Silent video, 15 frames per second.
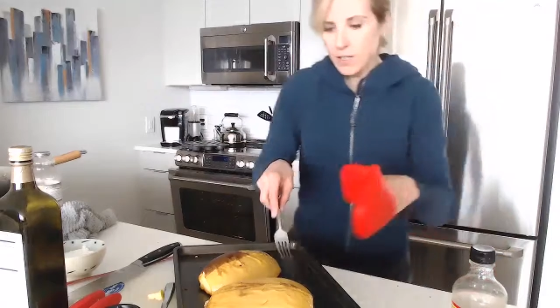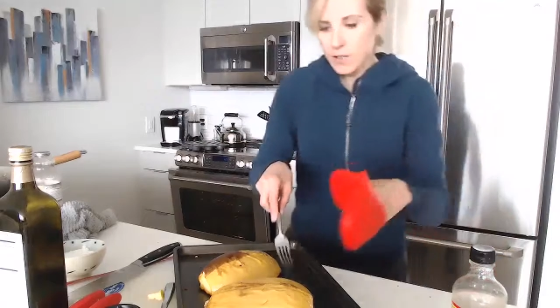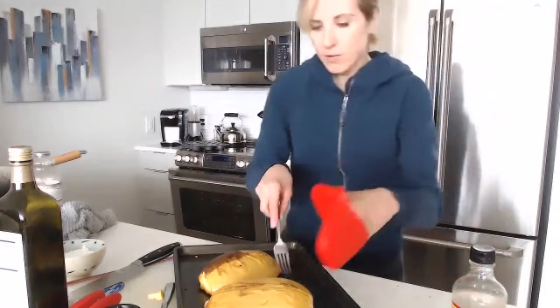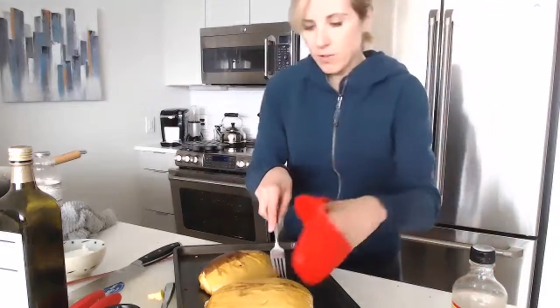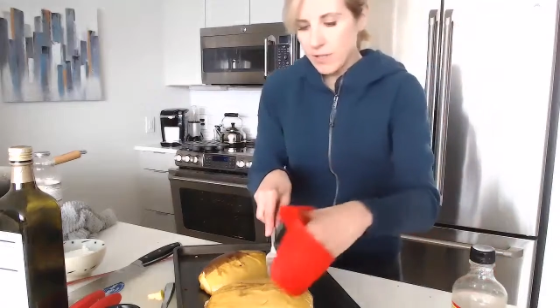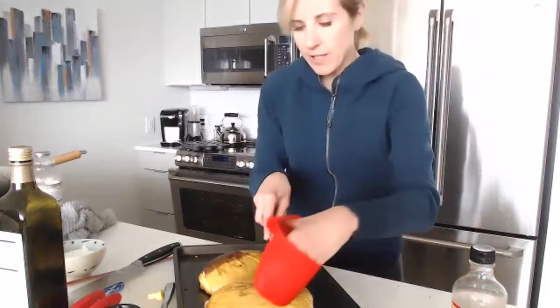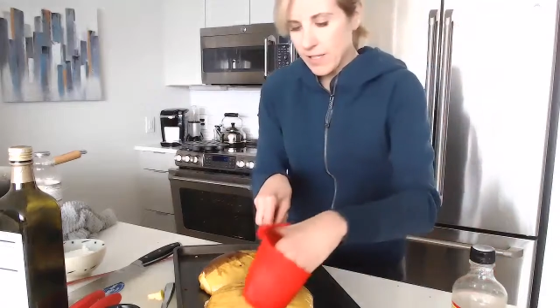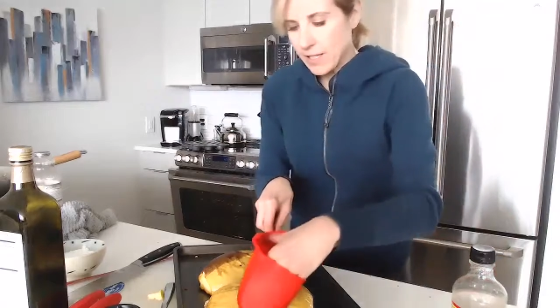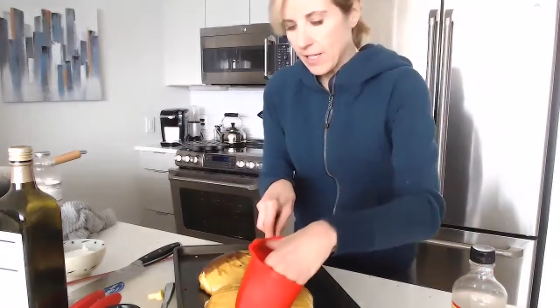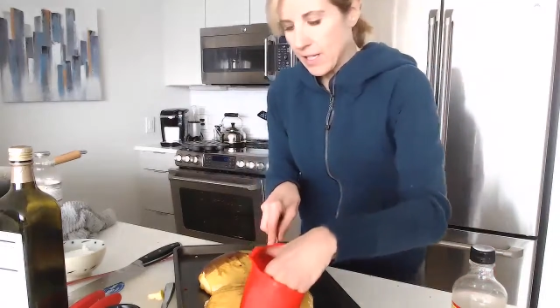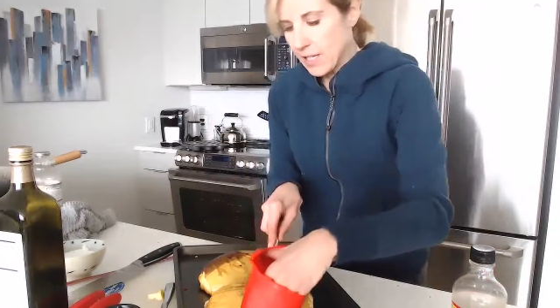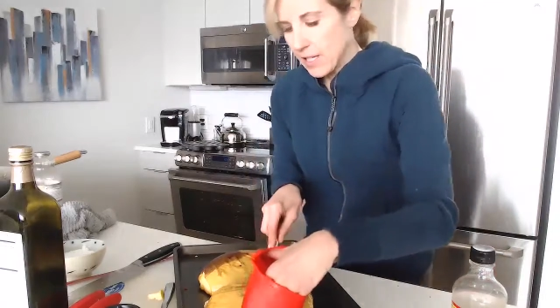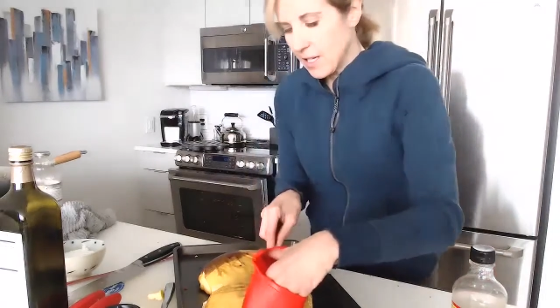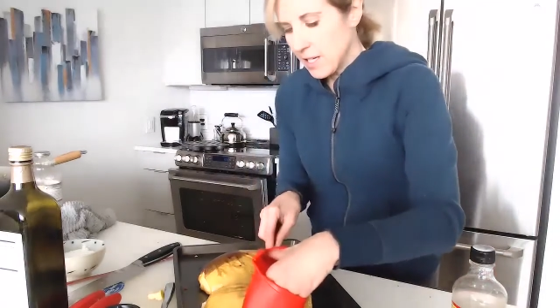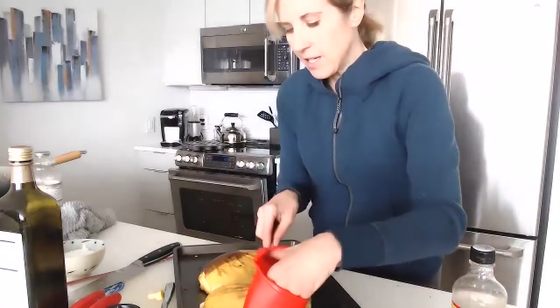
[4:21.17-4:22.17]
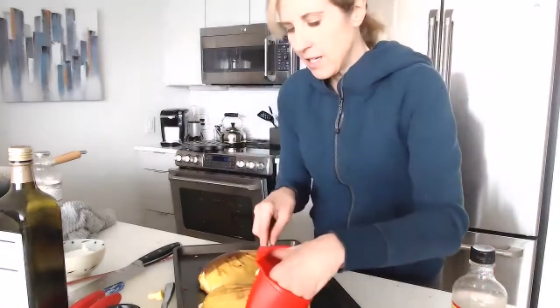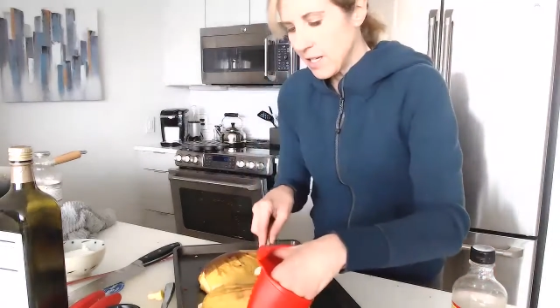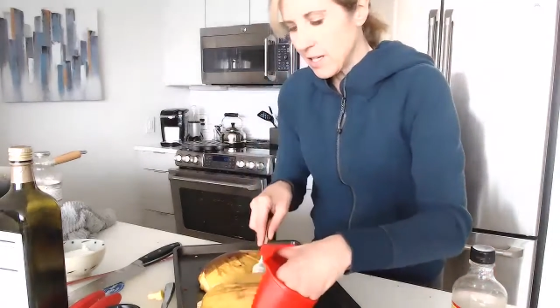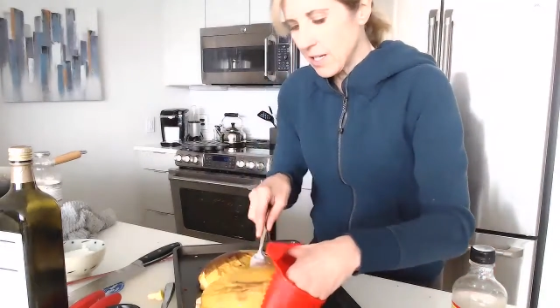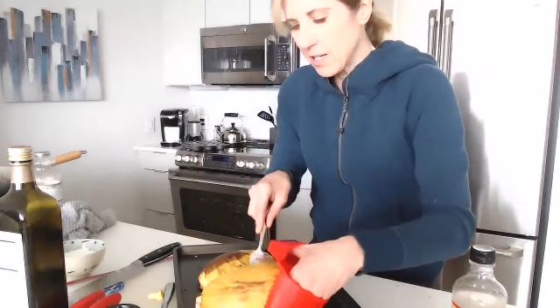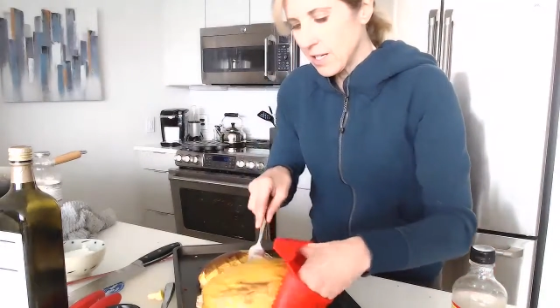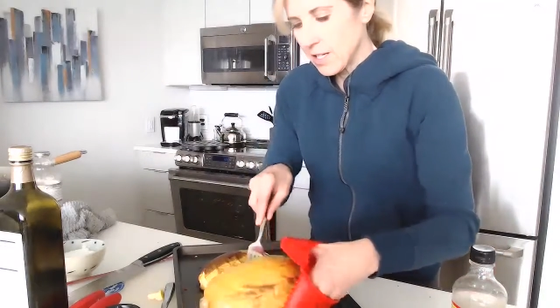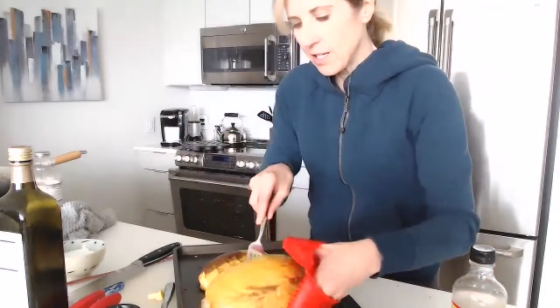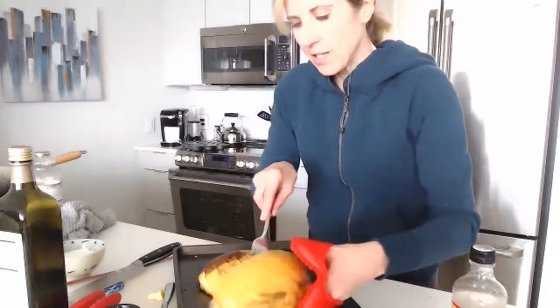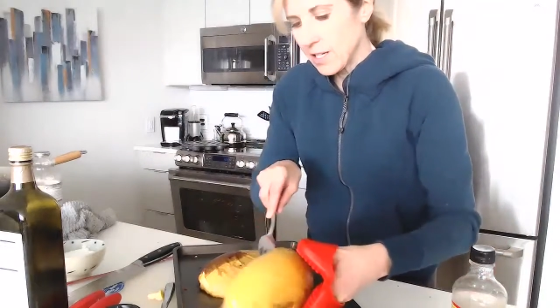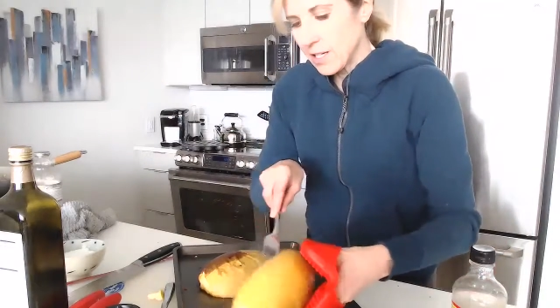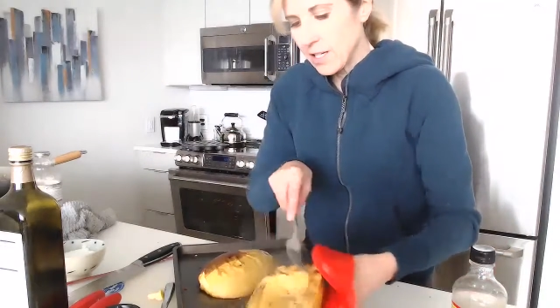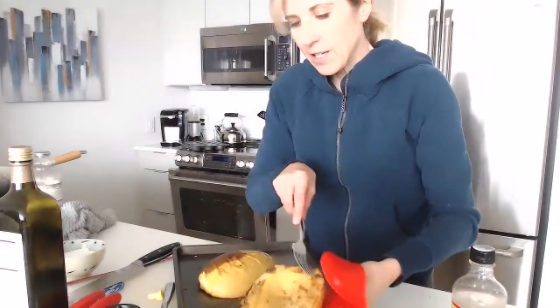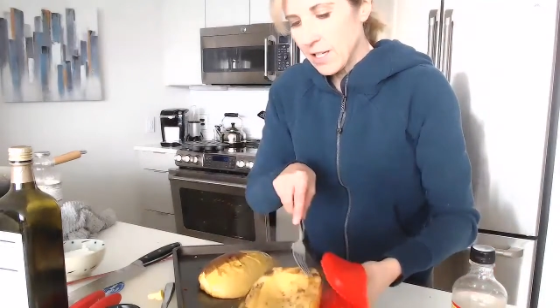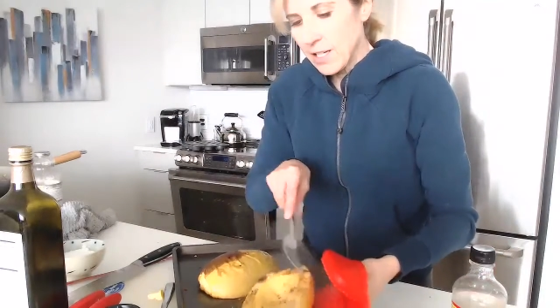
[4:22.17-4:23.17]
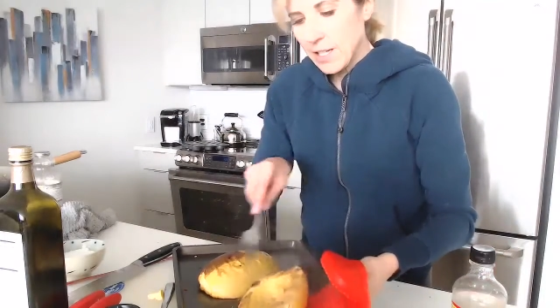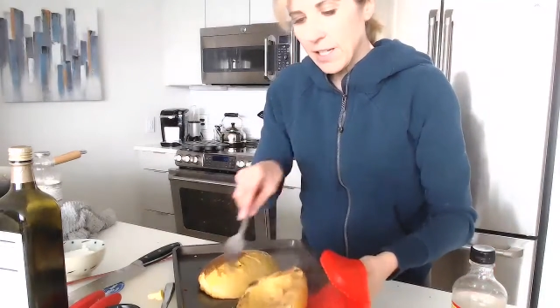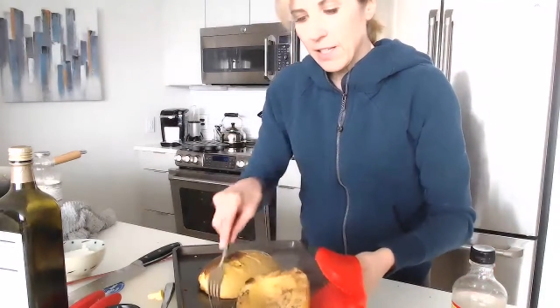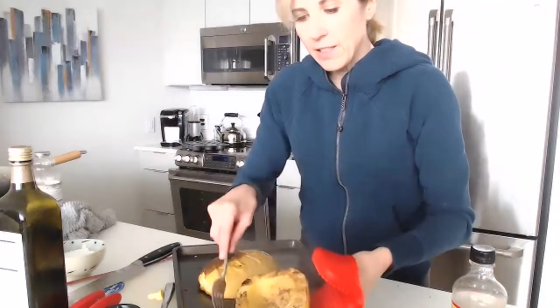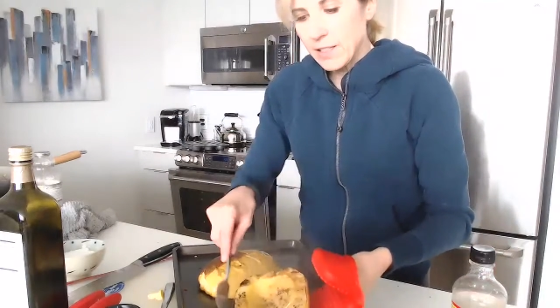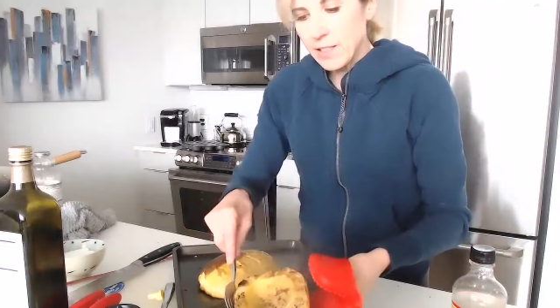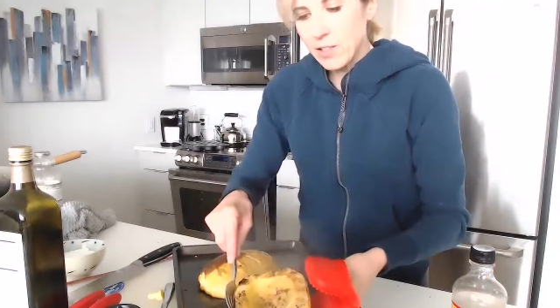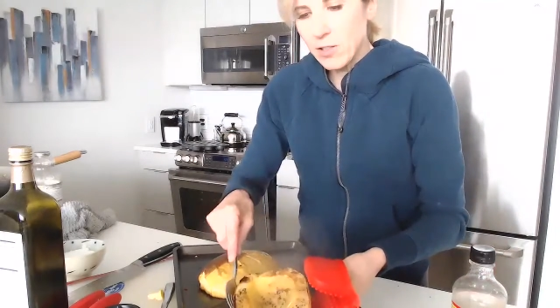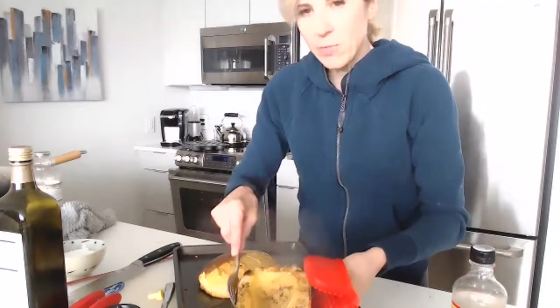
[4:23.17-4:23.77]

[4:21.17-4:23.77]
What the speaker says: you will see a little